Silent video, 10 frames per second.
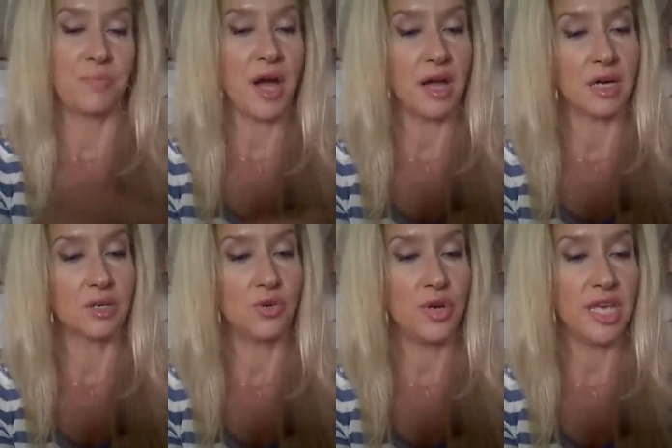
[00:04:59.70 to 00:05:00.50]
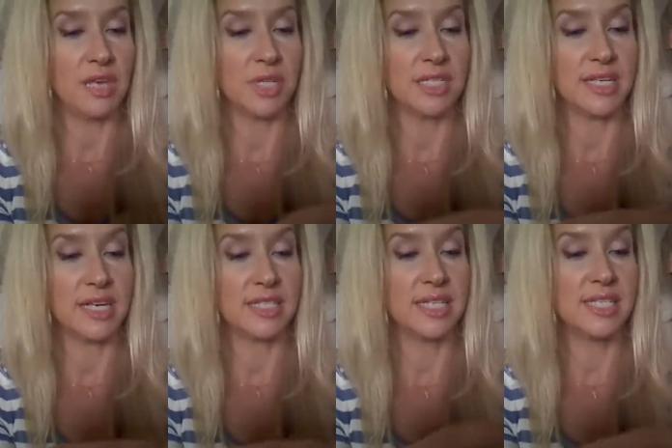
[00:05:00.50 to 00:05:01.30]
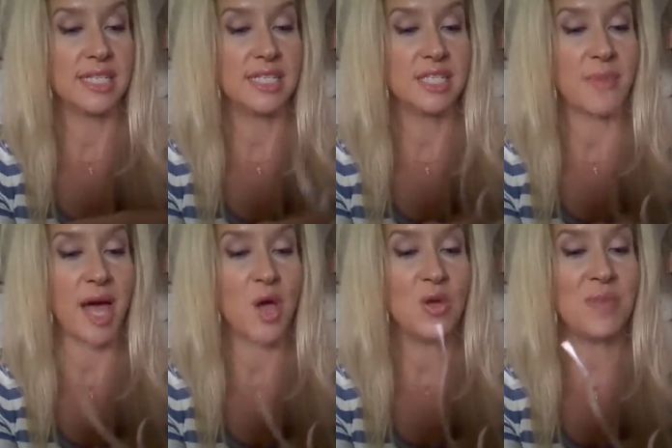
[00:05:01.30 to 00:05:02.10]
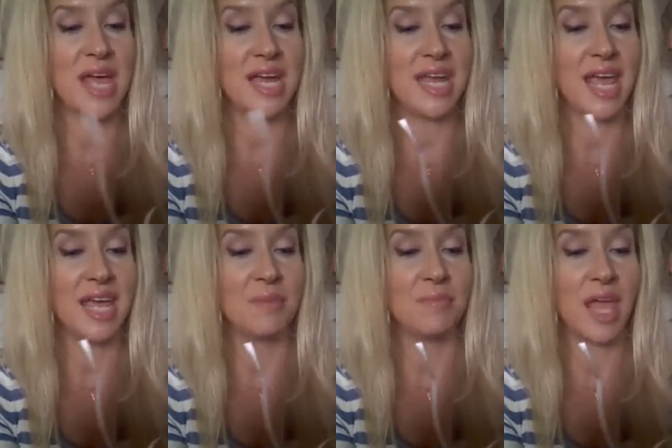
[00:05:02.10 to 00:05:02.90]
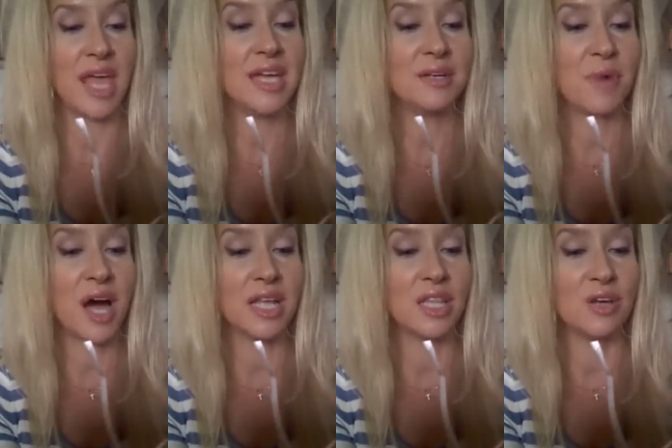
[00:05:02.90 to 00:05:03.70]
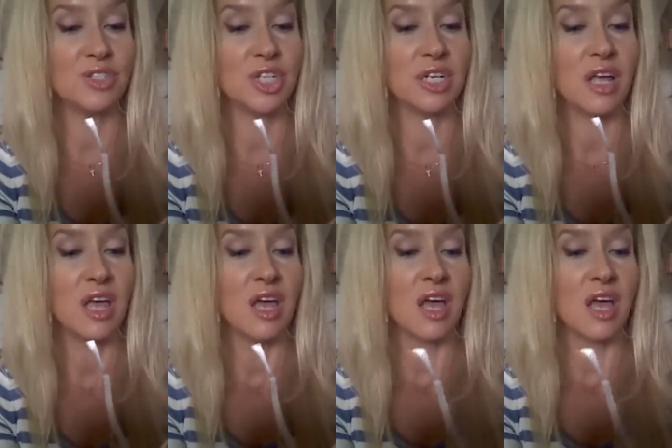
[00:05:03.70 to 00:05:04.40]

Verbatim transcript: a cream, let's see, it says, this is my homemade ham, hand body lotion.